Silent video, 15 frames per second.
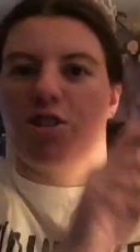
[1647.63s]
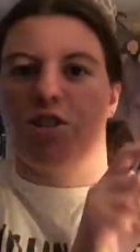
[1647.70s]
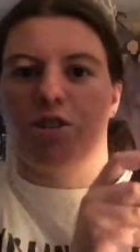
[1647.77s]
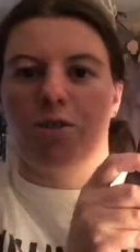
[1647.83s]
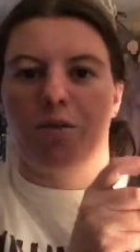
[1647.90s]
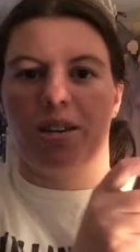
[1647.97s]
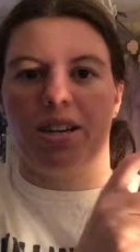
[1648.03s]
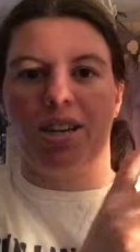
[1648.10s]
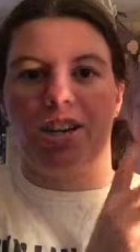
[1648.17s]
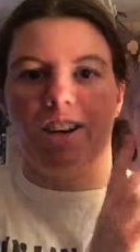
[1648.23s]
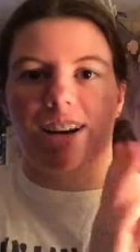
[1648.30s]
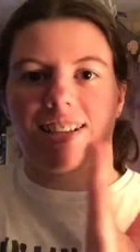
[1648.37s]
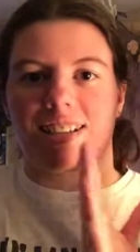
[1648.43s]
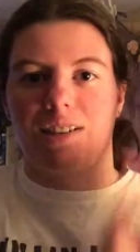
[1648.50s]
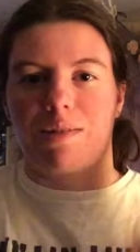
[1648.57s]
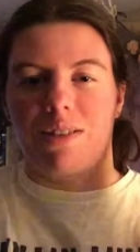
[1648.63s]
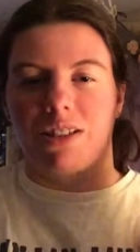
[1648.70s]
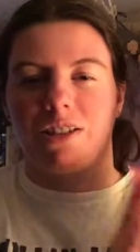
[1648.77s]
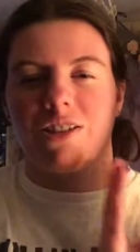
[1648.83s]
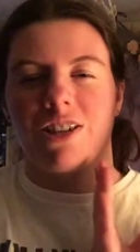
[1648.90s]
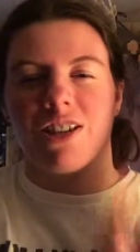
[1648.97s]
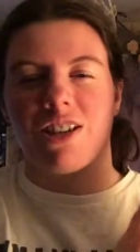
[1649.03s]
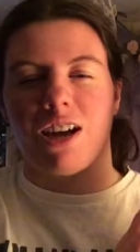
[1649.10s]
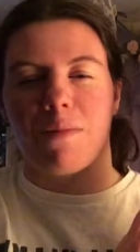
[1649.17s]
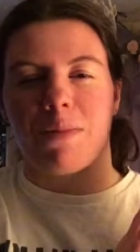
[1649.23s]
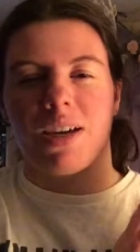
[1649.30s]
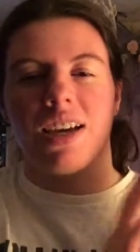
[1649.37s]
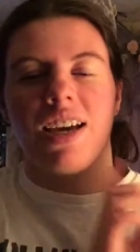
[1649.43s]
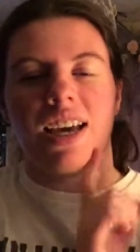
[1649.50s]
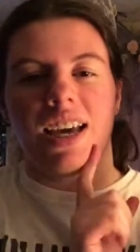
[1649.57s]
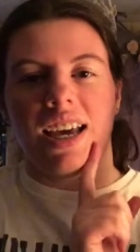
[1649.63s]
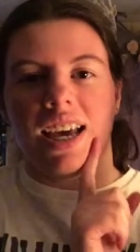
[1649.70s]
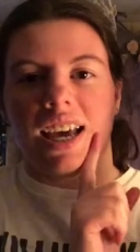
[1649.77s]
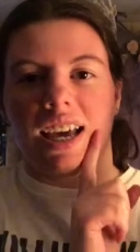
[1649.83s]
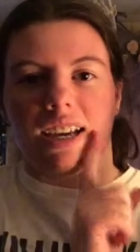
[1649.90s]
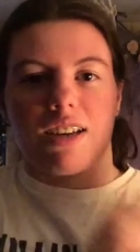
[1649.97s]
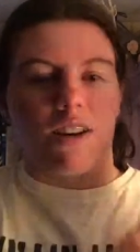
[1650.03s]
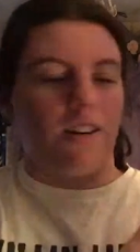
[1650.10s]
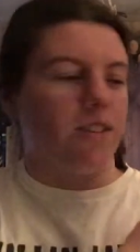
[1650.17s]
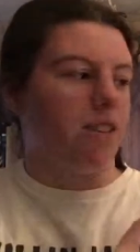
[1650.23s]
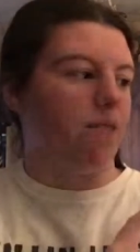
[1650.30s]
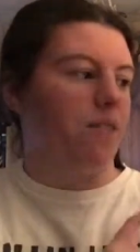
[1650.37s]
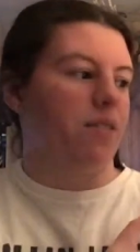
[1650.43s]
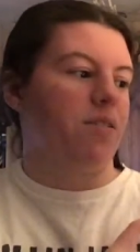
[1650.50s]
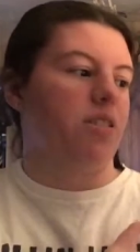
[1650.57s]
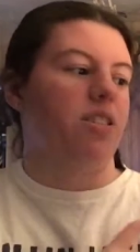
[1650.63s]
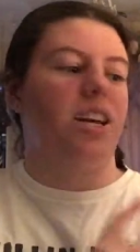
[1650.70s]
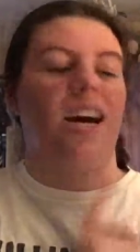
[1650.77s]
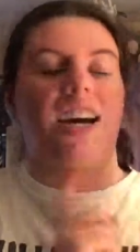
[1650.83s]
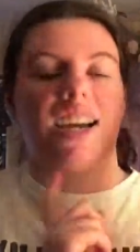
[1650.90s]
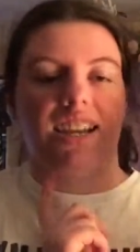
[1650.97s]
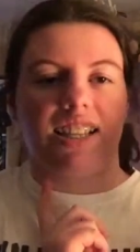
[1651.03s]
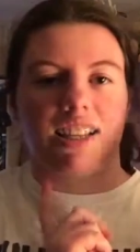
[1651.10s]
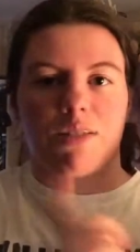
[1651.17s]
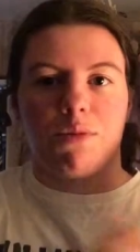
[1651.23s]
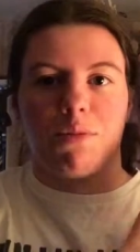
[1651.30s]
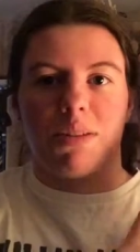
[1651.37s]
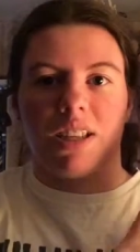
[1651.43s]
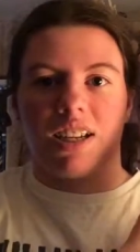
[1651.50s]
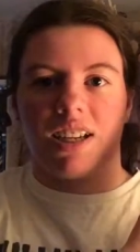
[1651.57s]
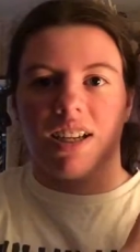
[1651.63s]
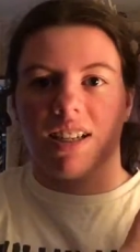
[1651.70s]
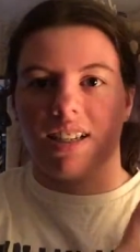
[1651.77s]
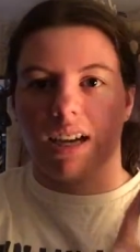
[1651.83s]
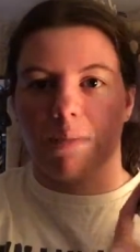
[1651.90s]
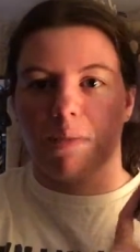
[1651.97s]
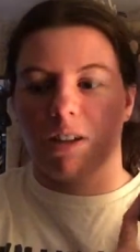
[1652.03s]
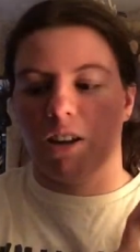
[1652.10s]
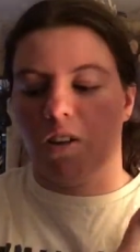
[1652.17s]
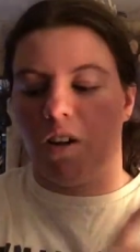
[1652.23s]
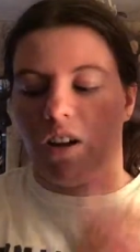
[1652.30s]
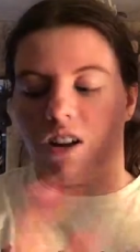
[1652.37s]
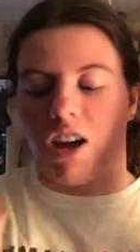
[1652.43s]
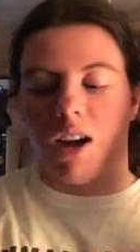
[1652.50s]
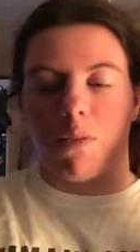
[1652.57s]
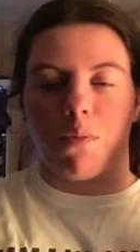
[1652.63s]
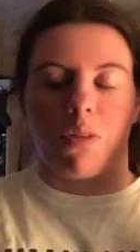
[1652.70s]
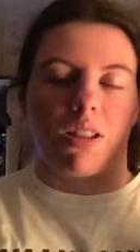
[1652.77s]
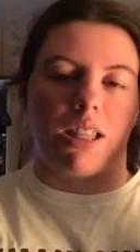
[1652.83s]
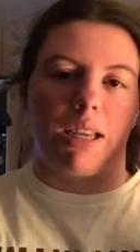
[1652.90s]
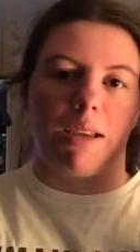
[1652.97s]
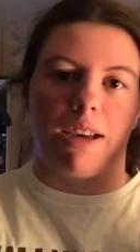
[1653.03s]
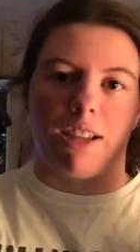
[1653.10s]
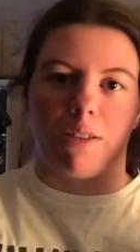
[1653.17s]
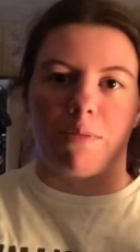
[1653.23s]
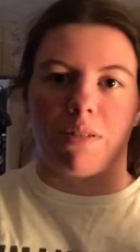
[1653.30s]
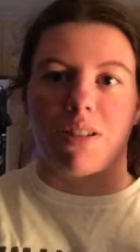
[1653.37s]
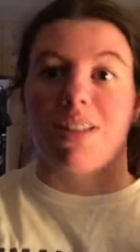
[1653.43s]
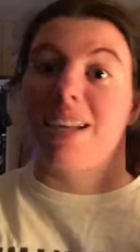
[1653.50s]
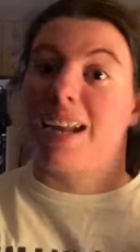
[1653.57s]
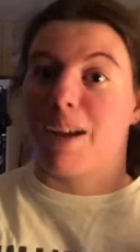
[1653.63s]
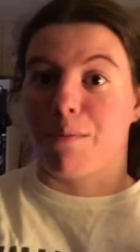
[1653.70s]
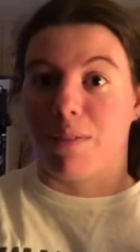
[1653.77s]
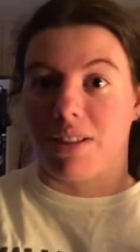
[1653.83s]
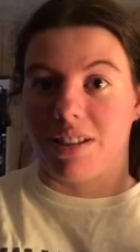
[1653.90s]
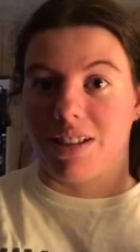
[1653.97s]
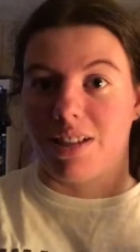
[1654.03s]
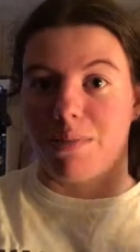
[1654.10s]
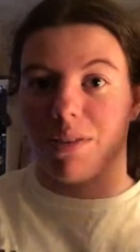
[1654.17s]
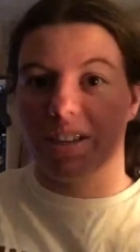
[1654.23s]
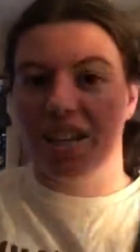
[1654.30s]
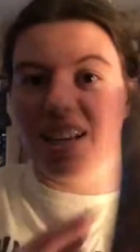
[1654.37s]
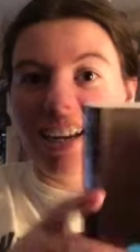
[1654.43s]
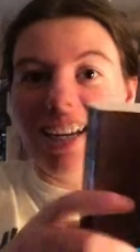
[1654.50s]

to right here as an advanced copy called The Fifth to Die, and this will be linked down below along with the other books that I read this week. And